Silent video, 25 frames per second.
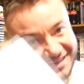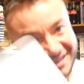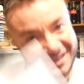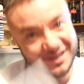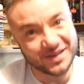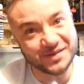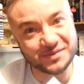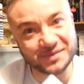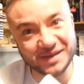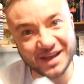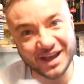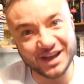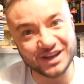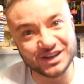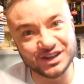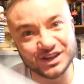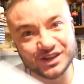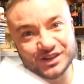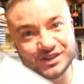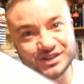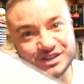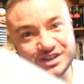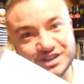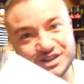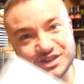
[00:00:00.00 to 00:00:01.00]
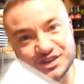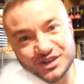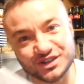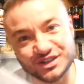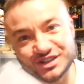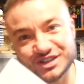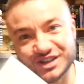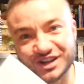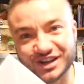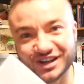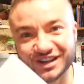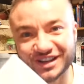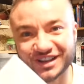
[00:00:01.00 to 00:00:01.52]
I'm getting used to not
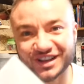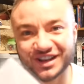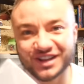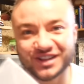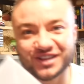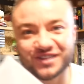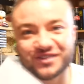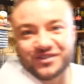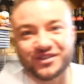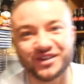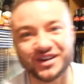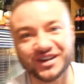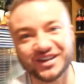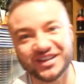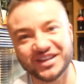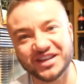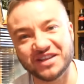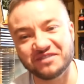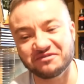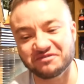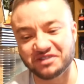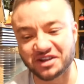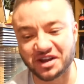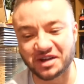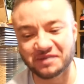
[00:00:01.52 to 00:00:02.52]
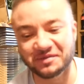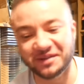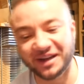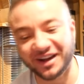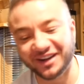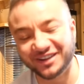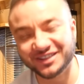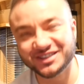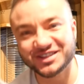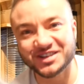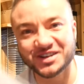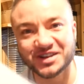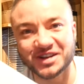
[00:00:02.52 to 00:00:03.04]
showing you the front of the envelope now,
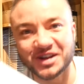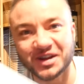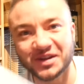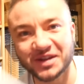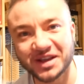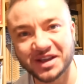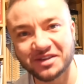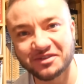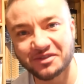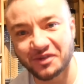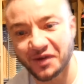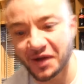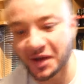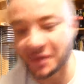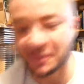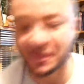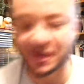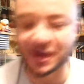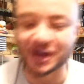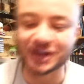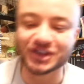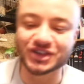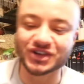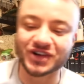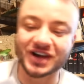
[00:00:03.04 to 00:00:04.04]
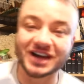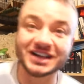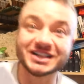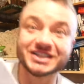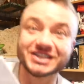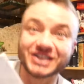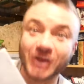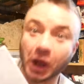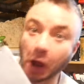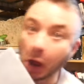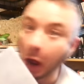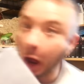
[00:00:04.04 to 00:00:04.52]
so I don't give away my address.